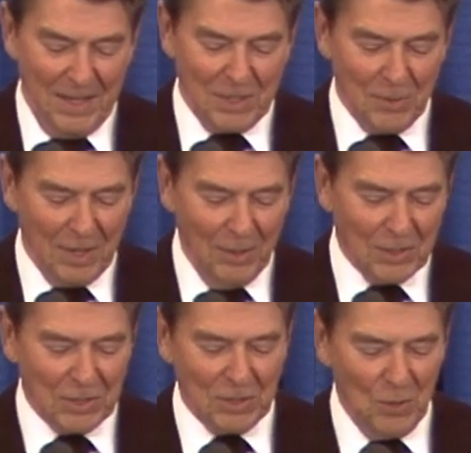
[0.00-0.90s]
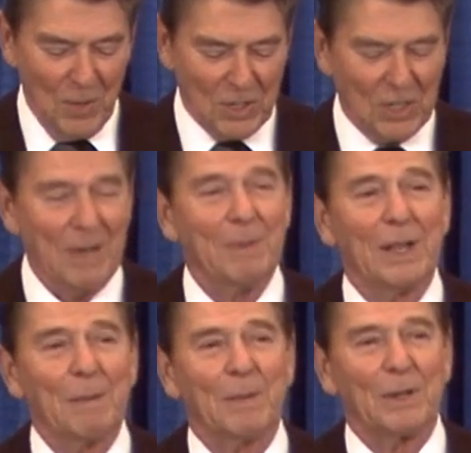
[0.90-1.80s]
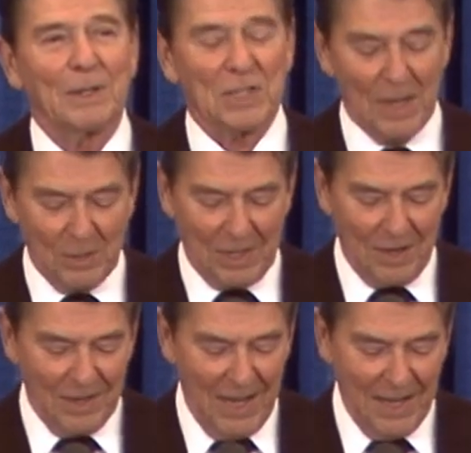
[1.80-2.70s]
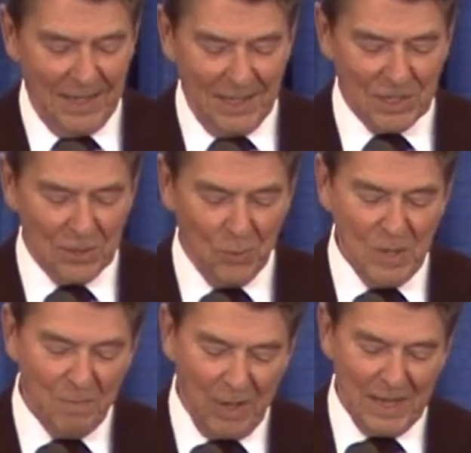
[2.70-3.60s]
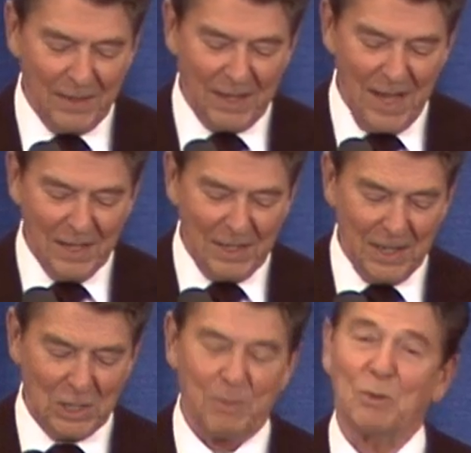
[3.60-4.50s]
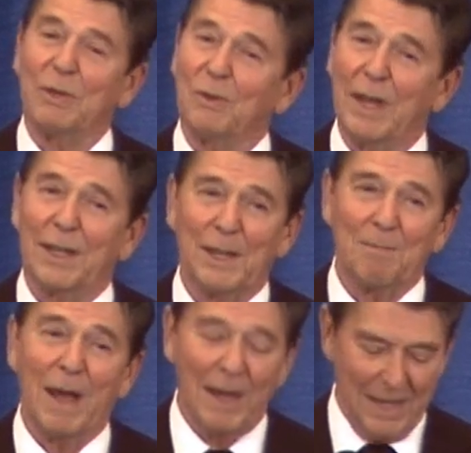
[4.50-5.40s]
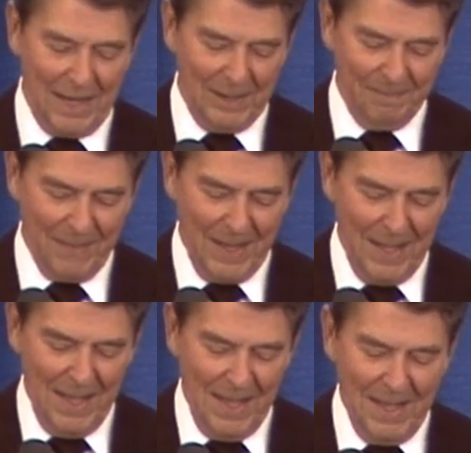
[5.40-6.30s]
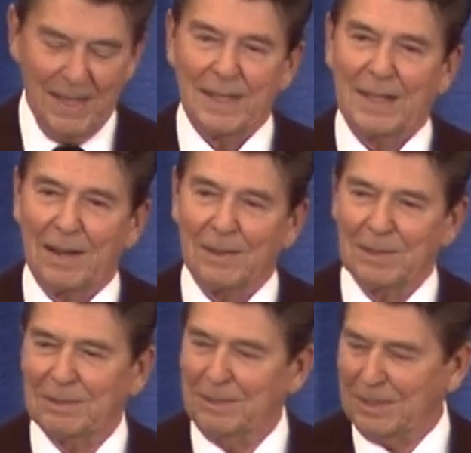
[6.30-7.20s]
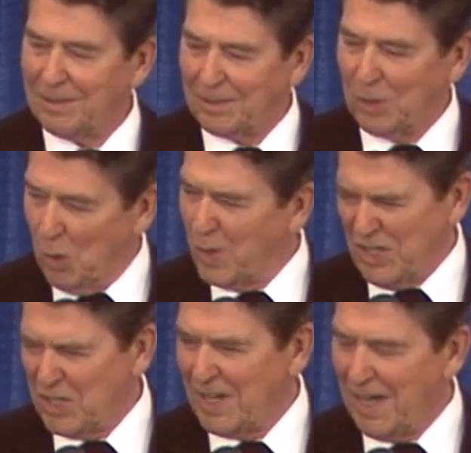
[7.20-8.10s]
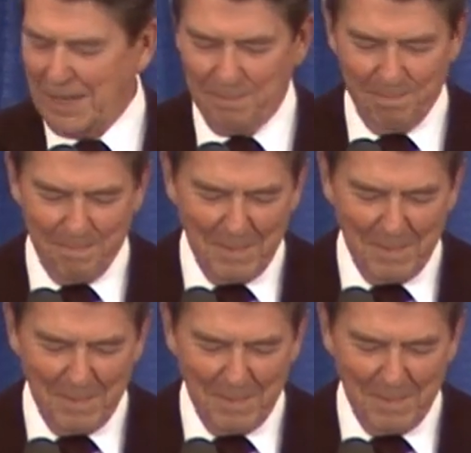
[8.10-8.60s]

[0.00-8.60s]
So it looks as though what's shaping up here in South Carolina is a replay of the contest between Reagan and Mondale. Carroll, just go easy on him.